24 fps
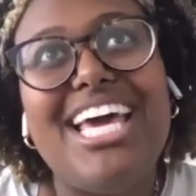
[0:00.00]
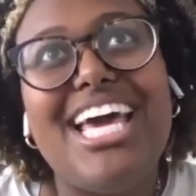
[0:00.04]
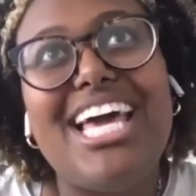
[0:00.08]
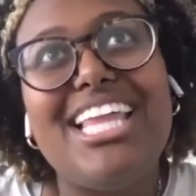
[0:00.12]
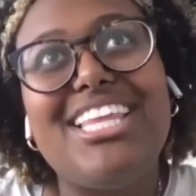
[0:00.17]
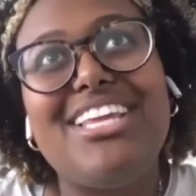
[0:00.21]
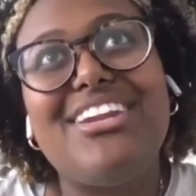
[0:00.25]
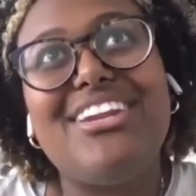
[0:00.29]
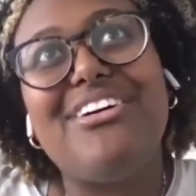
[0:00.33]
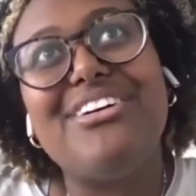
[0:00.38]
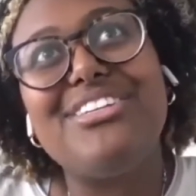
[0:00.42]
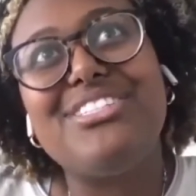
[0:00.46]

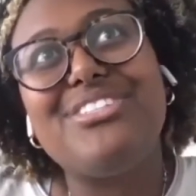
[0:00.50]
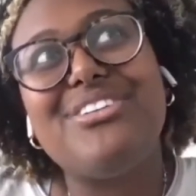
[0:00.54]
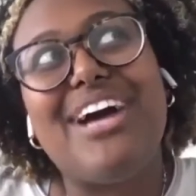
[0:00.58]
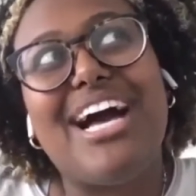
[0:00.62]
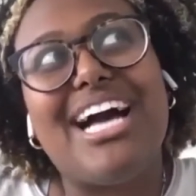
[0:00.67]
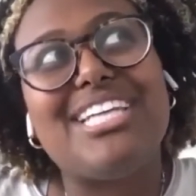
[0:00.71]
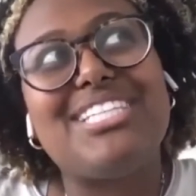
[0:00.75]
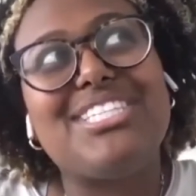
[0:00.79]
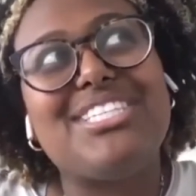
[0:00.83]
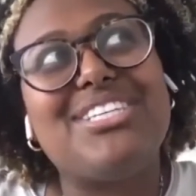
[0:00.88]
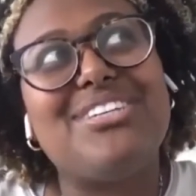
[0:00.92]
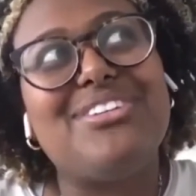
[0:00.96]
and then also
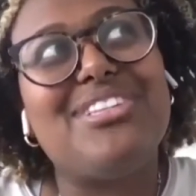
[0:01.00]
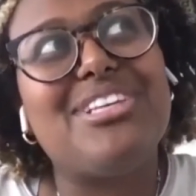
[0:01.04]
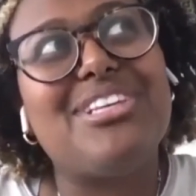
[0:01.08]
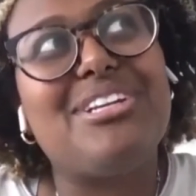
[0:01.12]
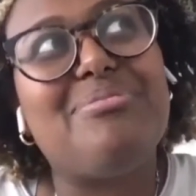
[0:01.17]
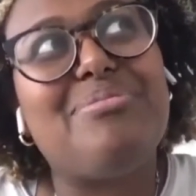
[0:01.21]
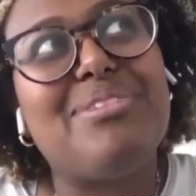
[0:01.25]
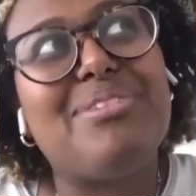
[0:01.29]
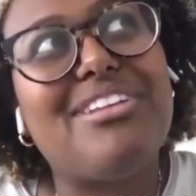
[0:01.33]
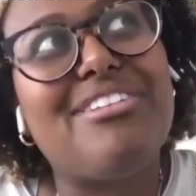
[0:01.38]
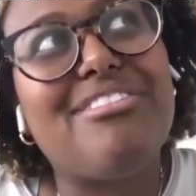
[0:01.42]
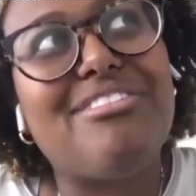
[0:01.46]
ask you a
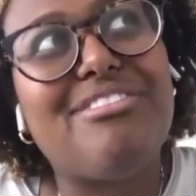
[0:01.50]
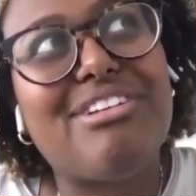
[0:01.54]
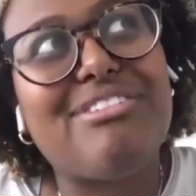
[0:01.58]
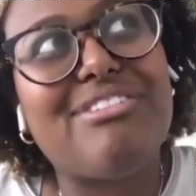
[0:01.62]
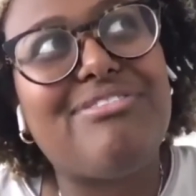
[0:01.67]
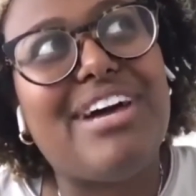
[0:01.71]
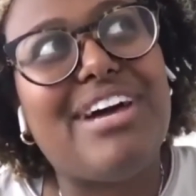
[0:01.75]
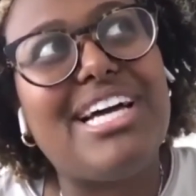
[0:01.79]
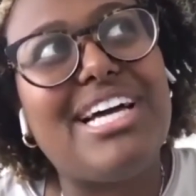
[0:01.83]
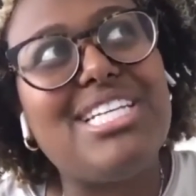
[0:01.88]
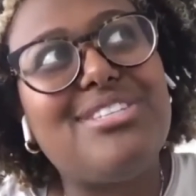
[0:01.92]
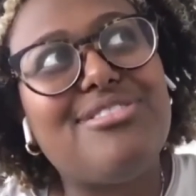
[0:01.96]
little bit of
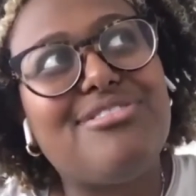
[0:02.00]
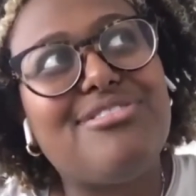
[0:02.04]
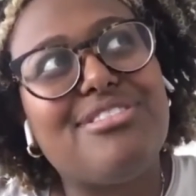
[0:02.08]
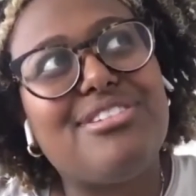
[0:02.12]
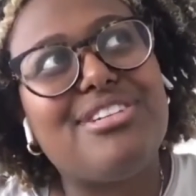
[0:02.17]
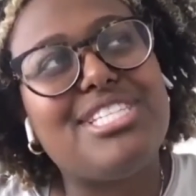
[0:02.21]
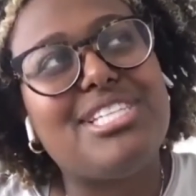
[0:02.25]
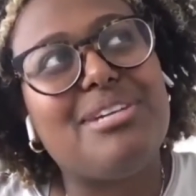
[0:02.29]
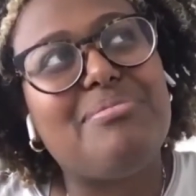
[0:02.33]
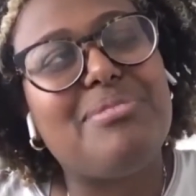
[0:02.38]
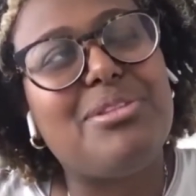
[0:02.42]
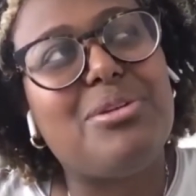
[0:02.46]
advice
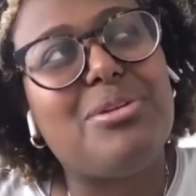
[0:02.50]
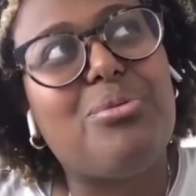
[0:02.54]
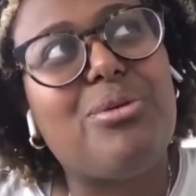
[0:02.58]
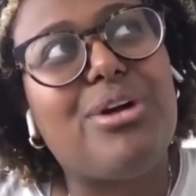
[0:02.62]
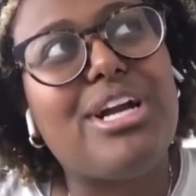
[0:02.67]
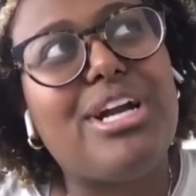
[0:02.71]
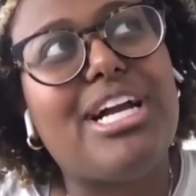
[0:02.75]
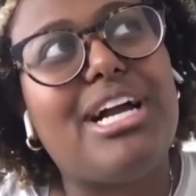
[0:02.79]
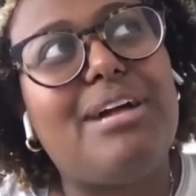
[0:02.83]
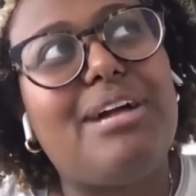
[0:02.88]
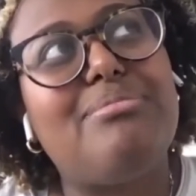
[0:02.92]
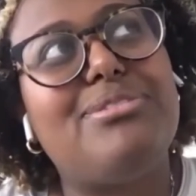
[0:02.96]
for some of the
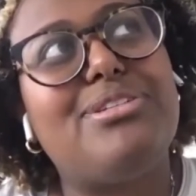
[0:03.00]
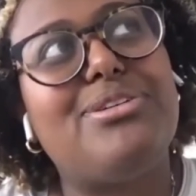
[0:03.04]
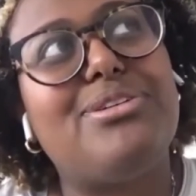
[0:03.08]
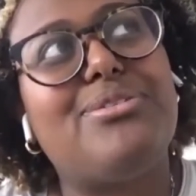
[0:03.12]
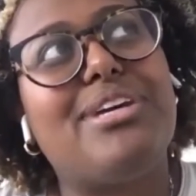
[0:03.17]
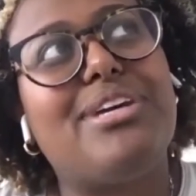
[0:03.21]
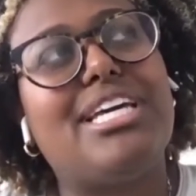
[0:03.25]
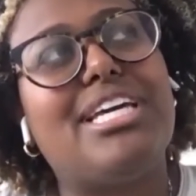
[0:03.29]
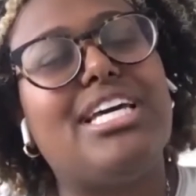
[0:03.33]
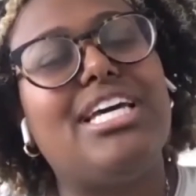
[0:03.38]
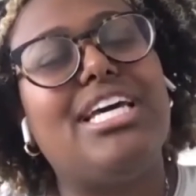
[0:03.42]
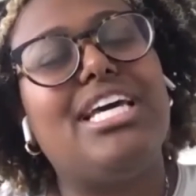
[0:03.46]
work I'm
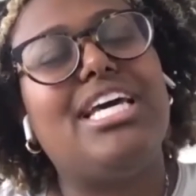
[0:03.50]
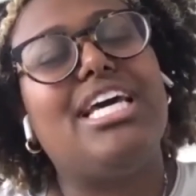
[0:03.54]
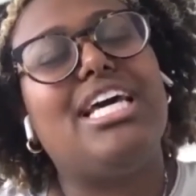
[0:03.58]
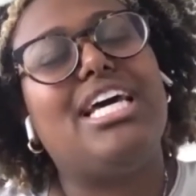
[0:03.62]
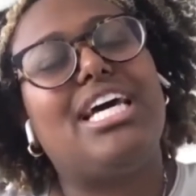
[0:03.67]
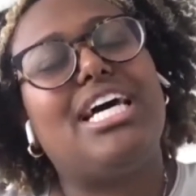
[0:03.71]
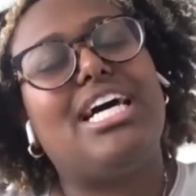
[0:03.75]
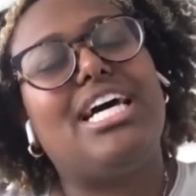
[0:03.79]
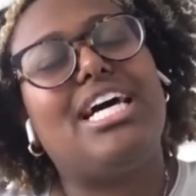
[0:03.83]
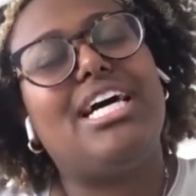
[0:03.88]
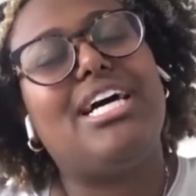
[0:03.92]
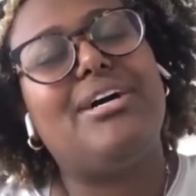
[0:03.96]
doing.
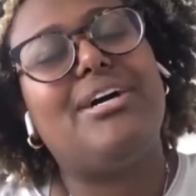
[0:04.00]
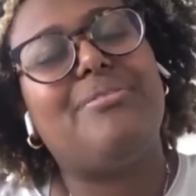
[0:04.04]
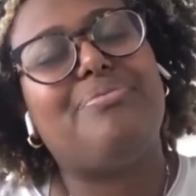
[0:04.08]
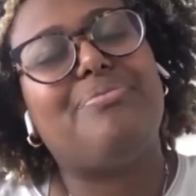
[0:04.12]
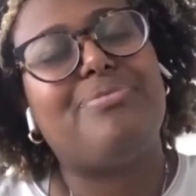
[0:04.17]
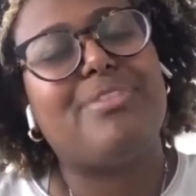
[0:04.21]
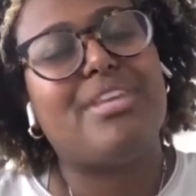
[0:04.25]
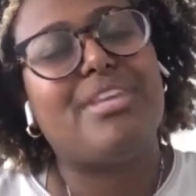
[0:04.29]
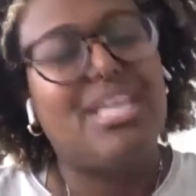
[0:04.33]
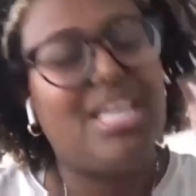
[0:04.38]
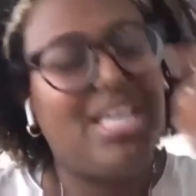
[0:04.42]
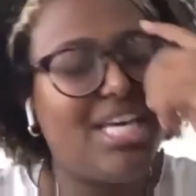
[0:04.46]

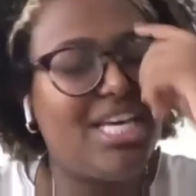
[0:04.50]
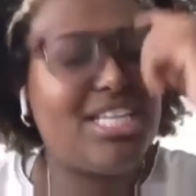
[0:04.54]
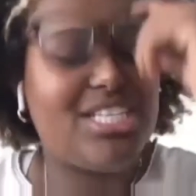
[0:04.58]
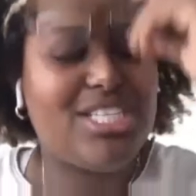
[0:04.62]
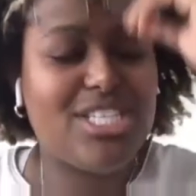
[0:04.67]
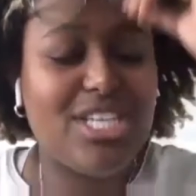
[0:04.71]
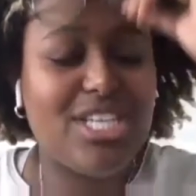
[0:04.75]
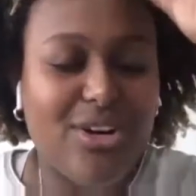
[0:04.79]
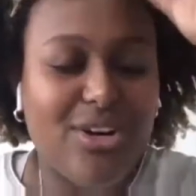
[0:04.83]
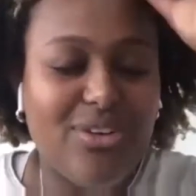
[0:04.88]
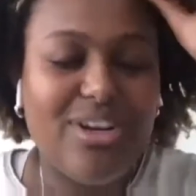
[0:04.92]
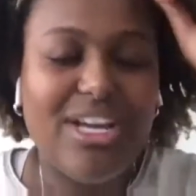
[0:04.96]

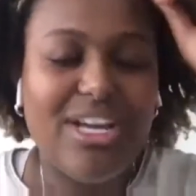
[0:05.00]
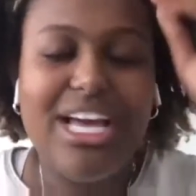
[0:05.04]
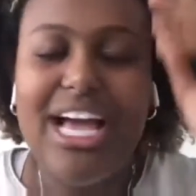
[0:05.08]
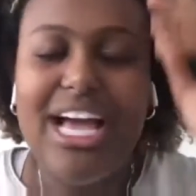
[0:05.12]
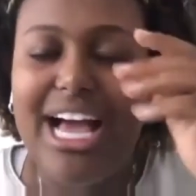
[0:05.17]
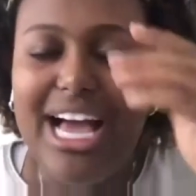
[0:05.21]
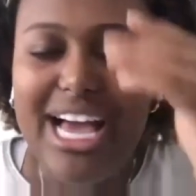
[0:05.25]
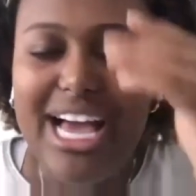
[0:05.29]
So